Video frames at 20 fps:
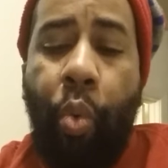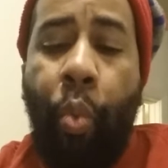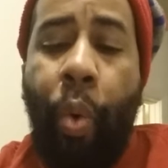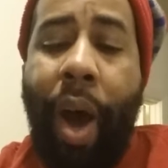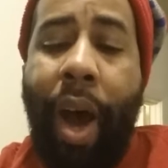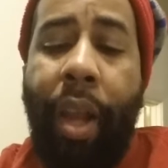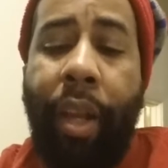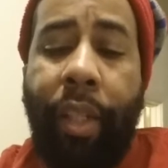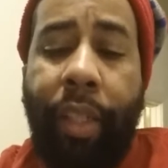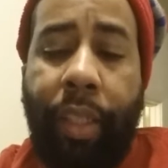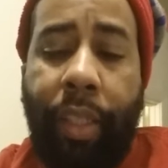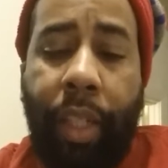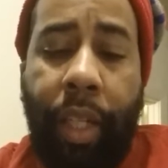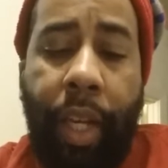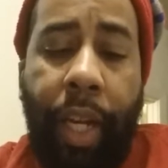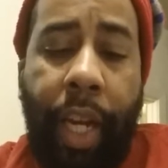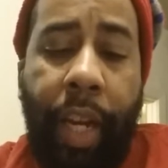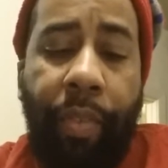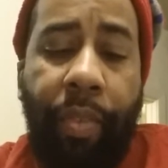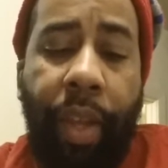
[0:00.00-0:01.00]
while a
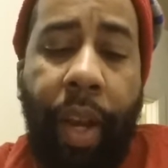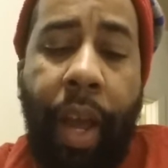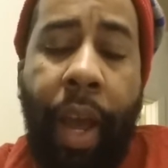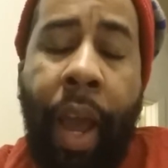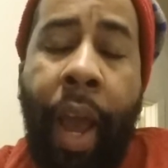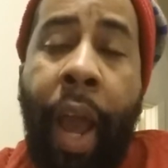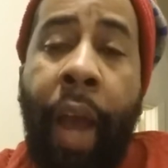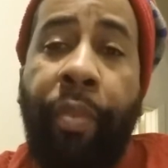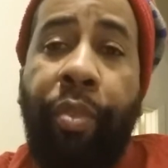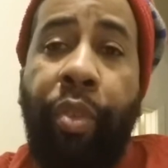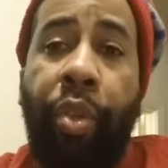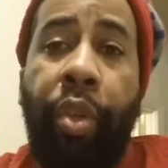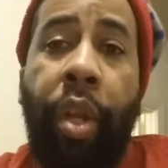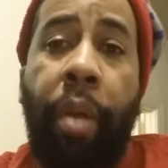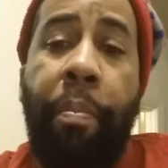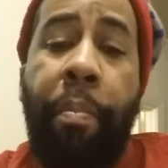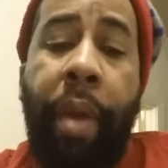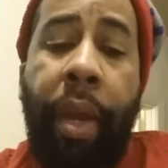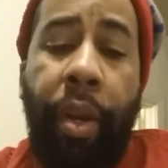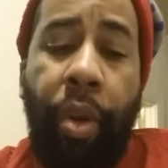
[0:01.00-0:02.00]
slave that I have to
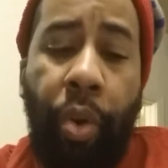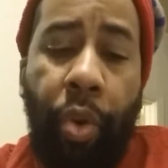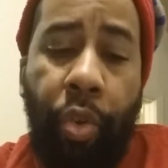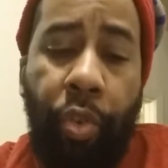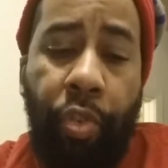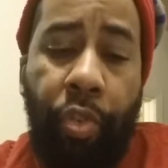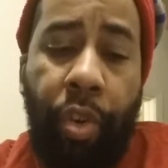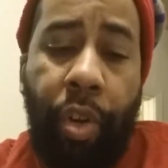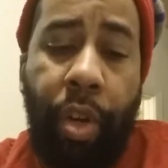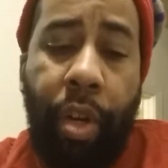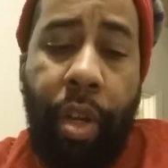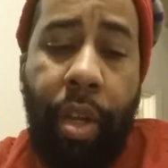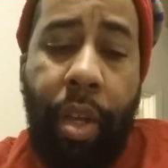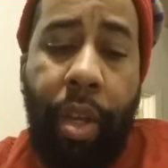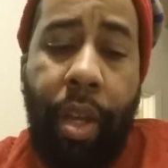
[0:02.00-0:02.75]
lament over,